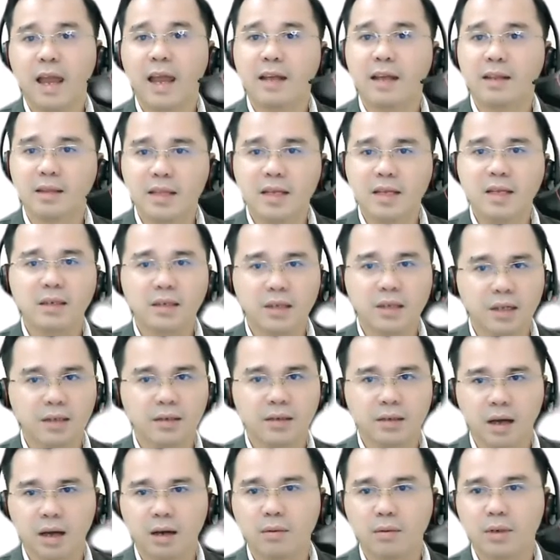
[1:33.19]
And this
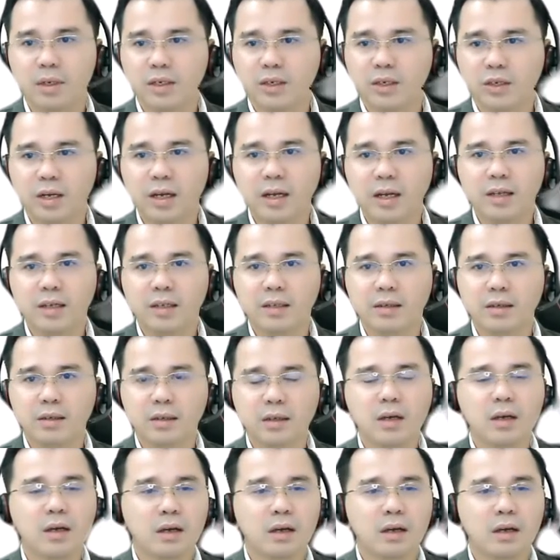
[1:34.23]
is our challenge